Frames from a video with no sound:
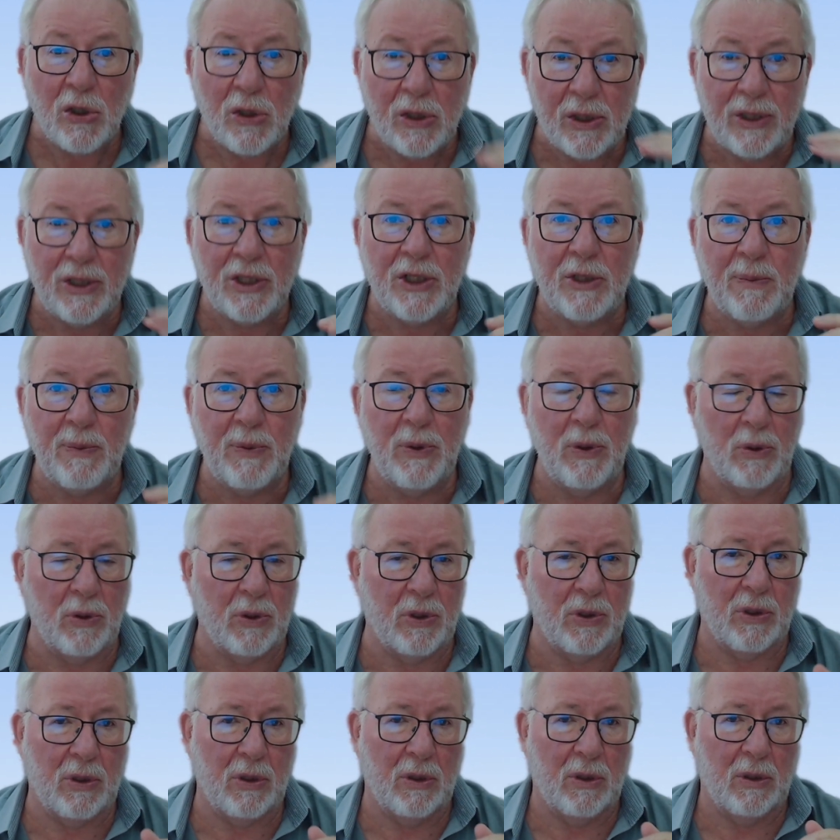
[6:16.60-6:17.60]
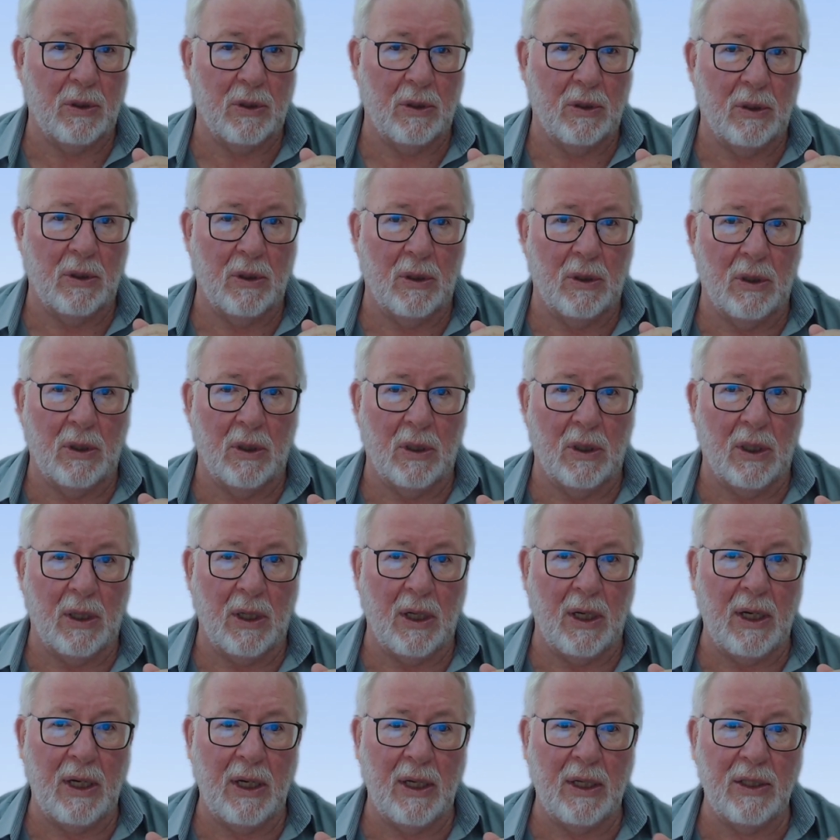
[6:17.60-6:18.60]
dispute
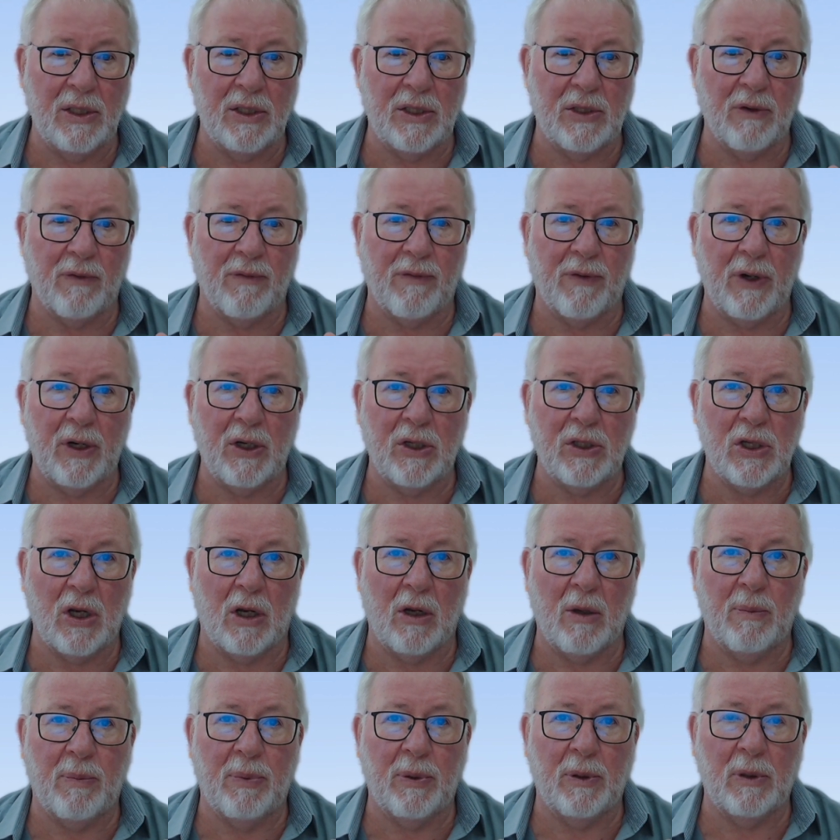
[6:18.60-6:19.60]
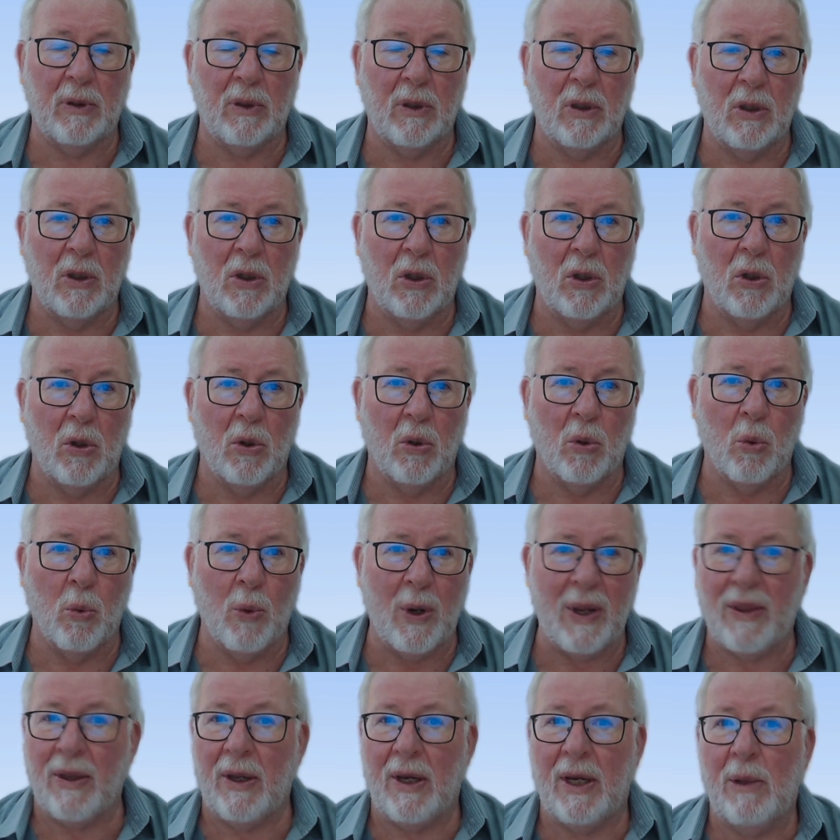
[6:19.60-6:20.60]
is, for example,
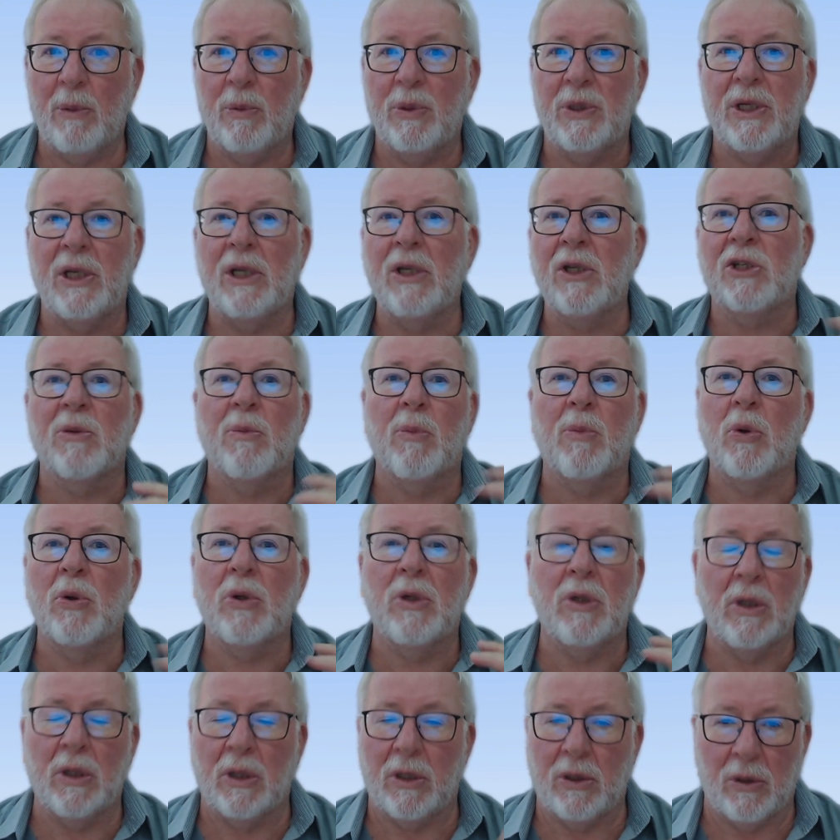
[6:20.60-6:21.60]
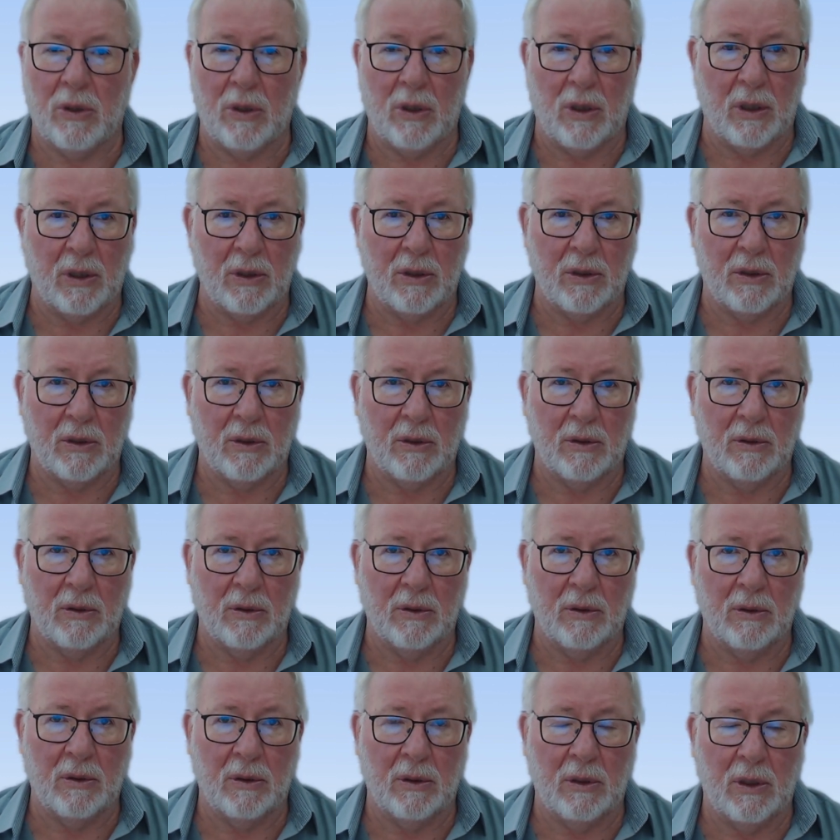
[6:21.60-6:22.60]
whether he was insubordinate or not.
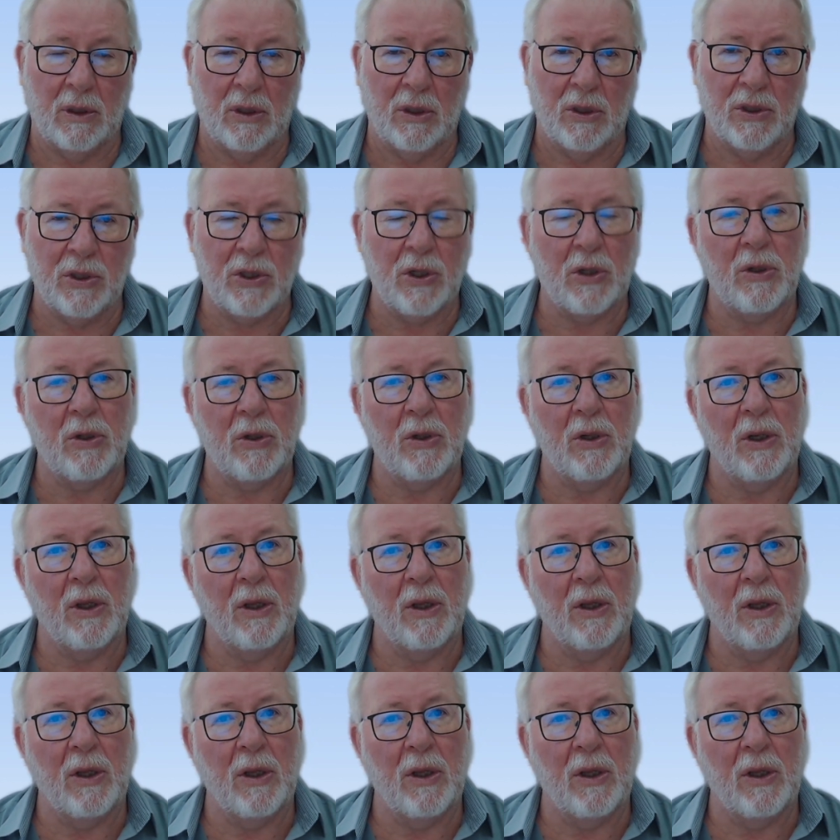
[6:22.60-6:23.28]
So